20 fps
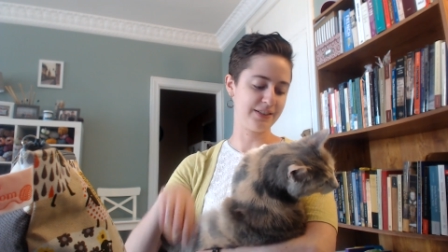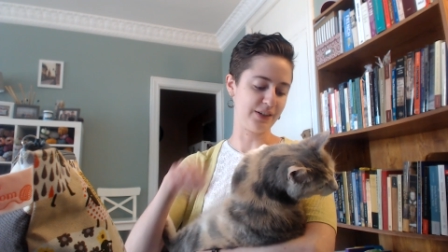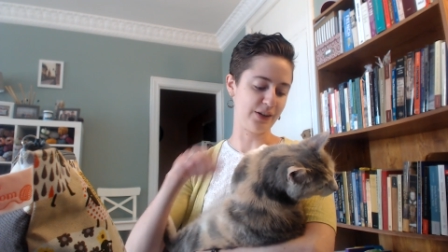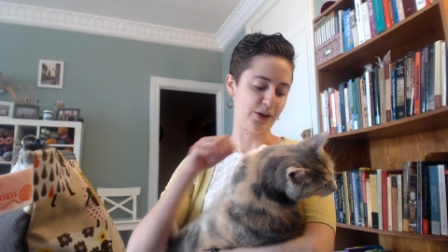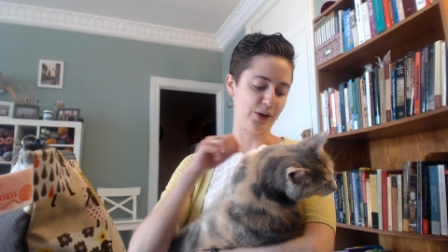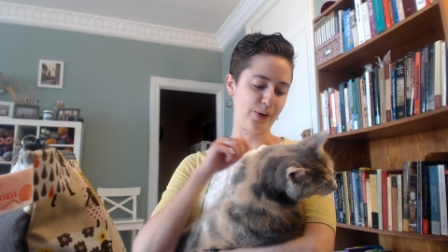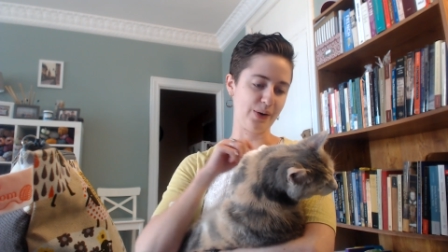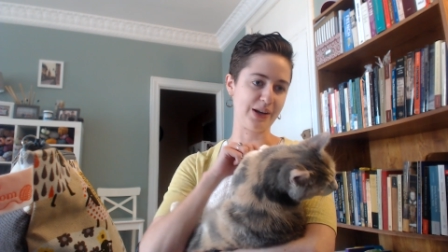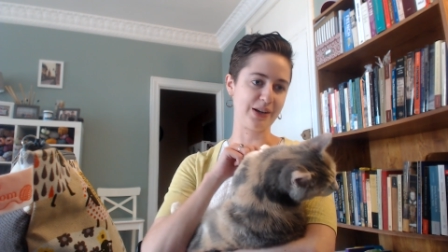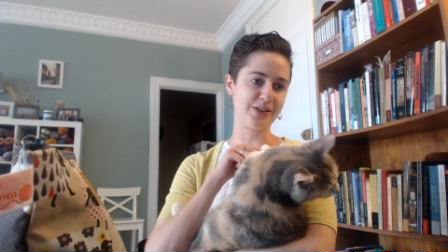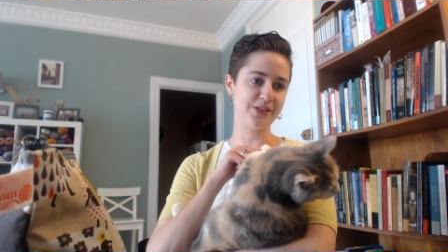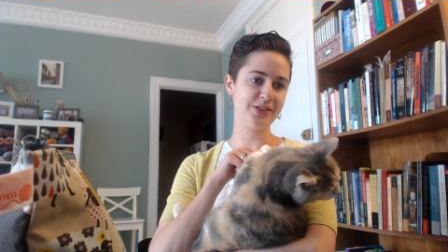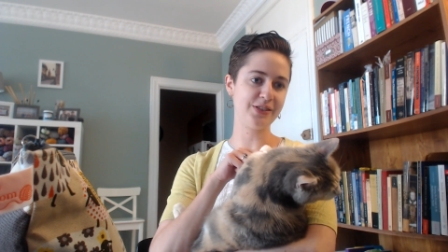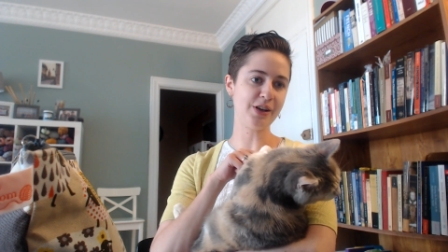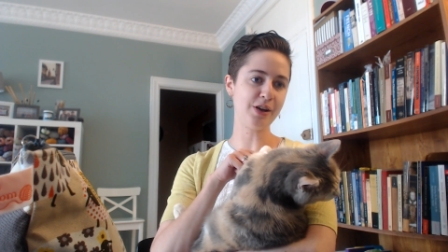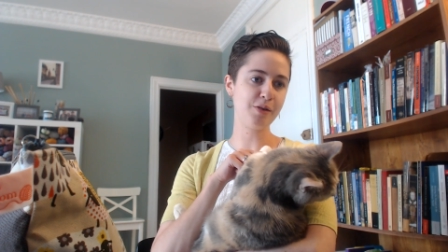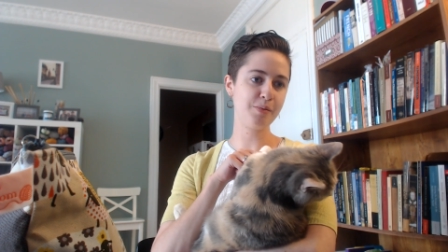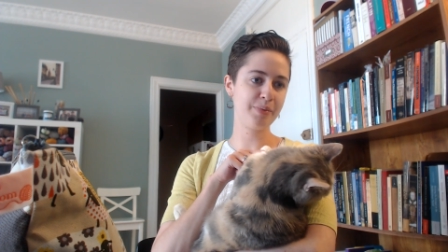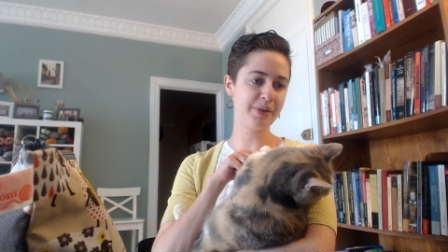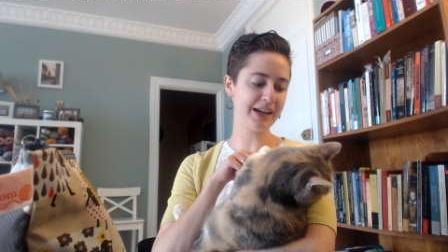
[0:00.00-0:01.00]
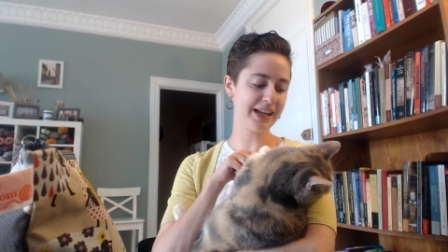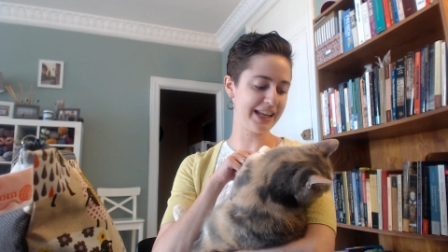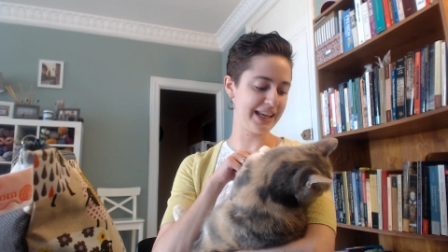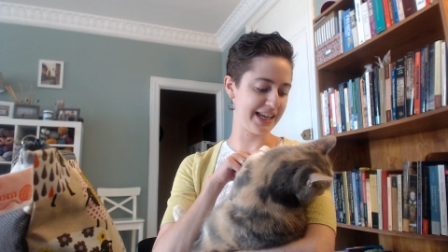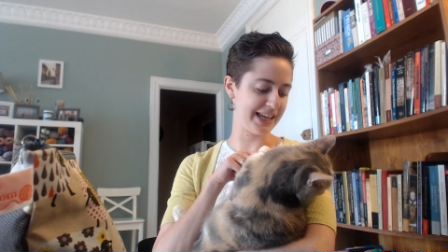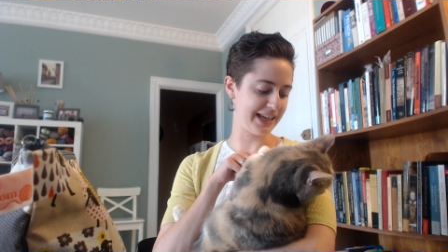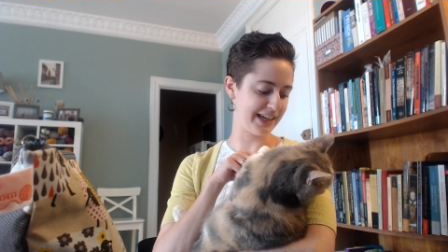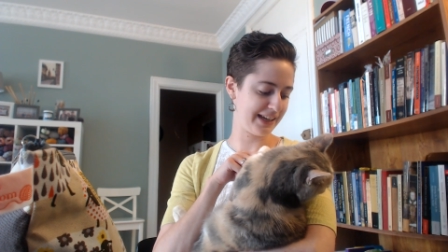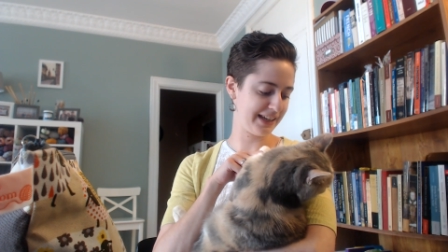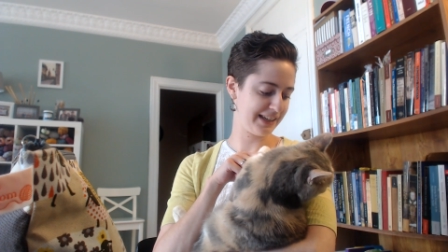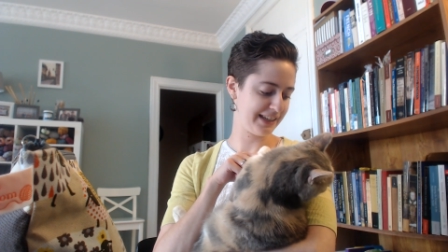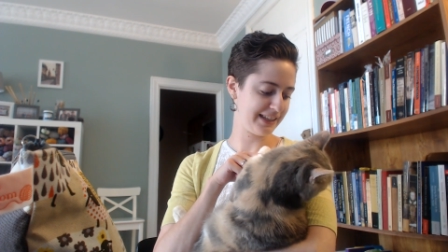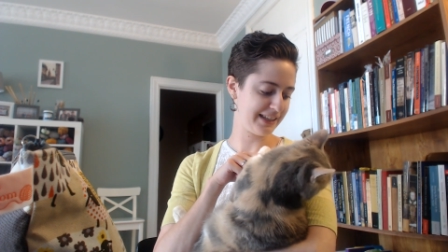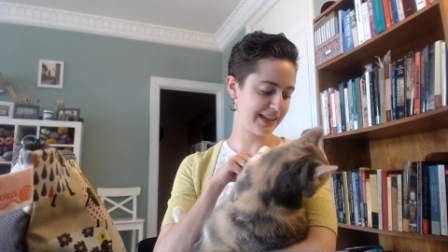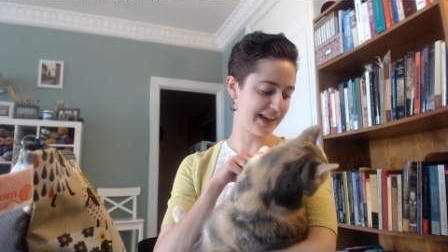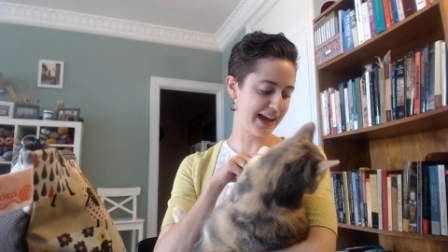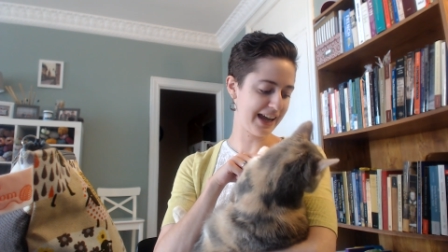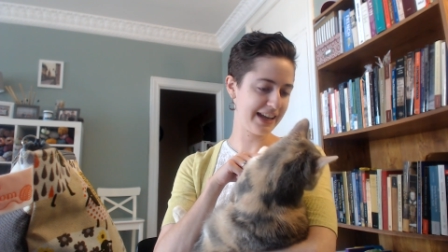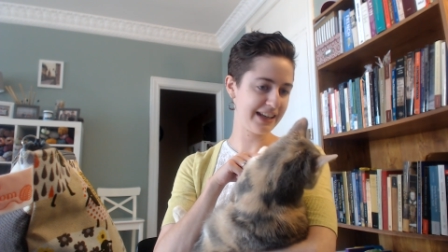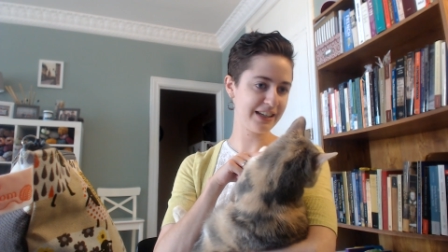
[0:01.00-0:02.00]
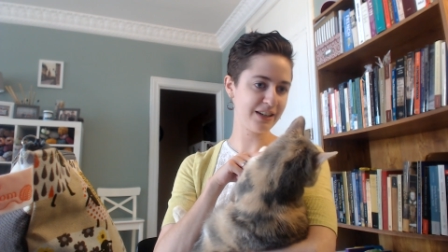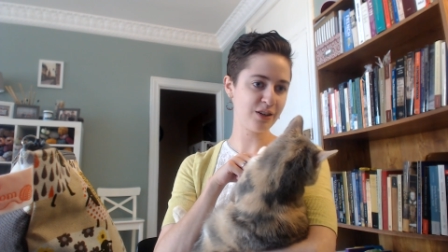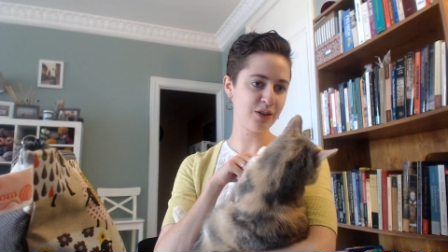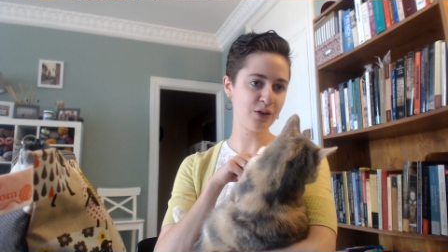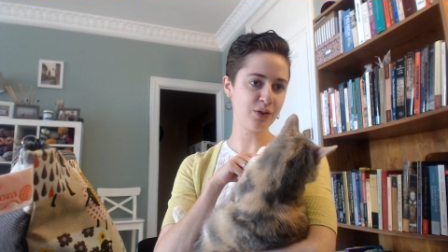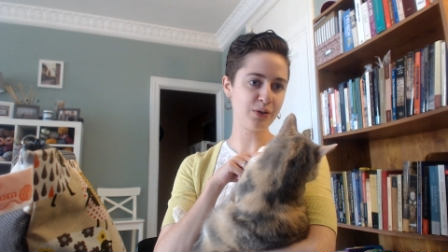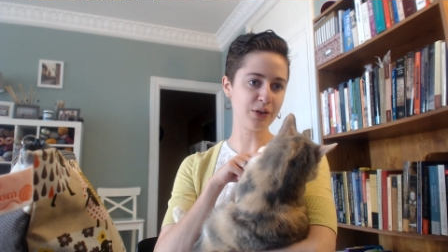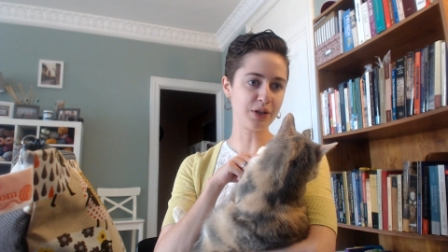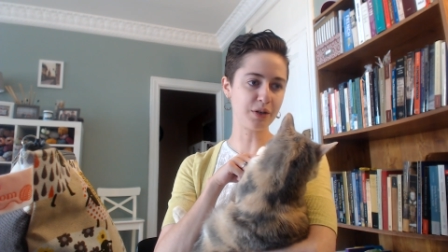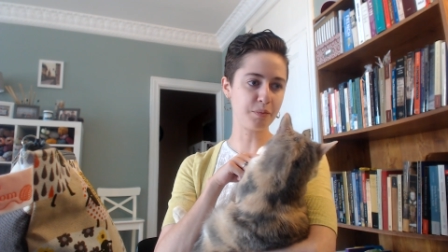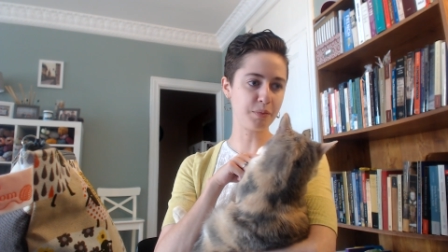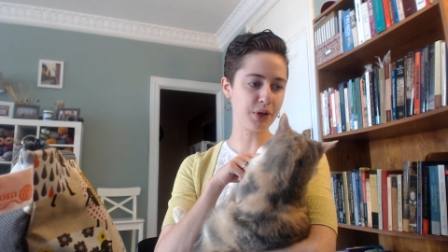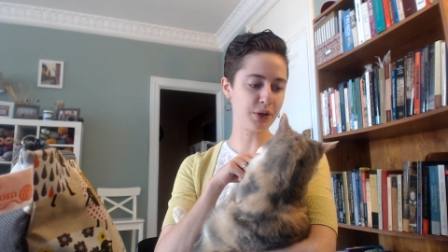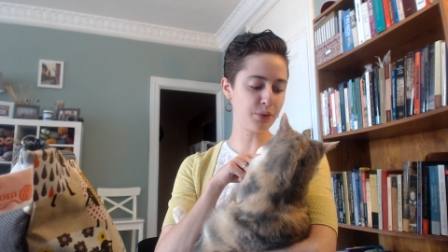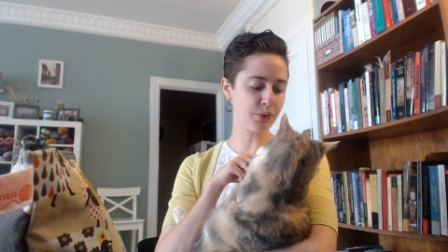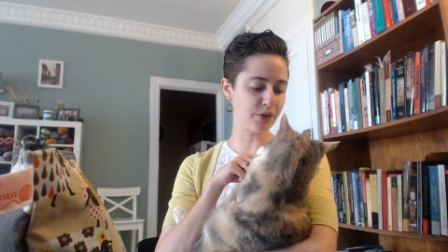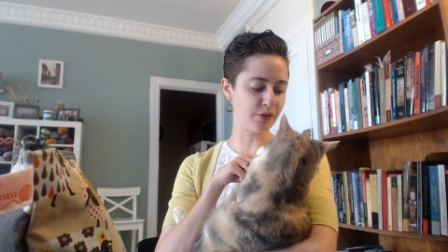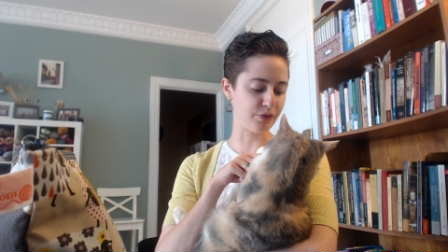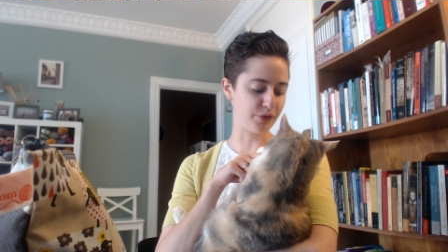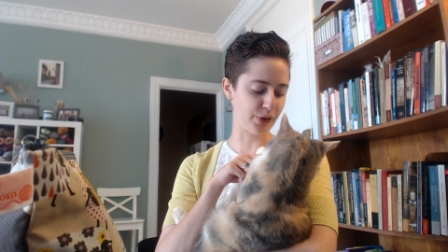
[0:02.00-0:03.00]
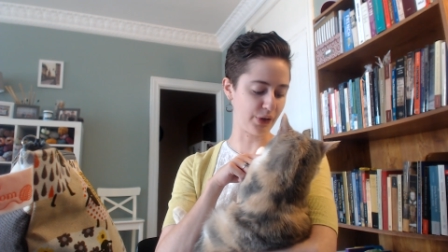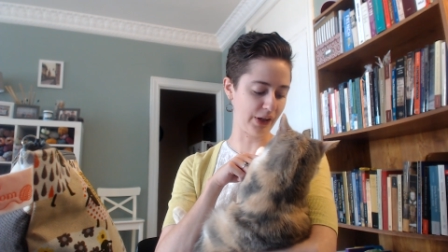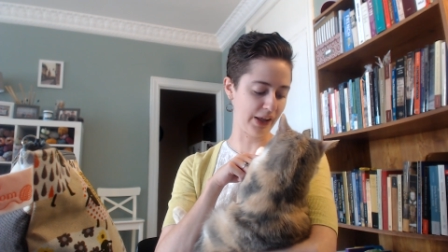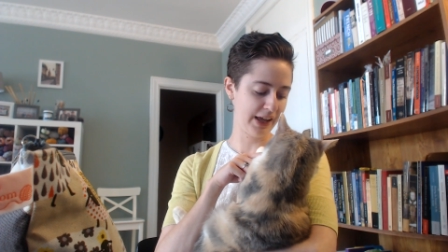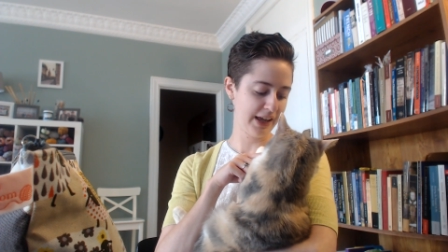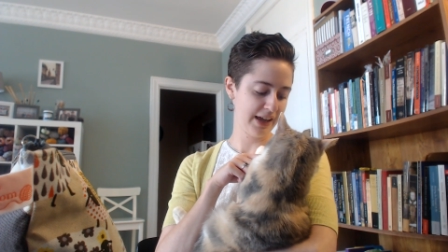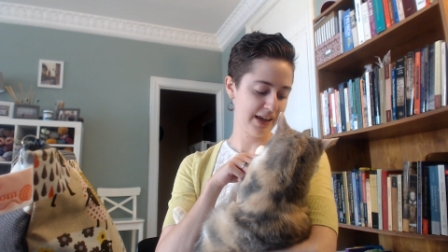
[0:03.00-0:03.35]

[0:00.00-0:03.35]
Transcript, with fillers: Oh, you're so pretty. I know you're beautiful.